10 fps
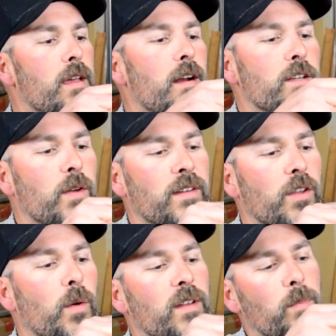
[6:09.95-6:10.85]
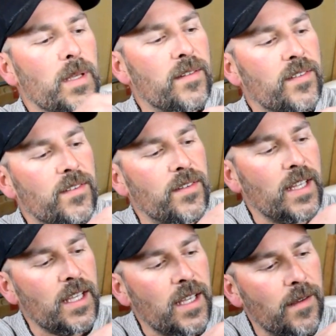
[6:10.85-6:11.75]
It also has a
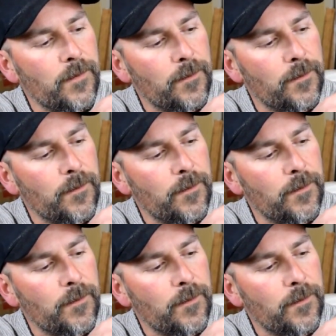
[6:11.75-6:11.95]
USB-C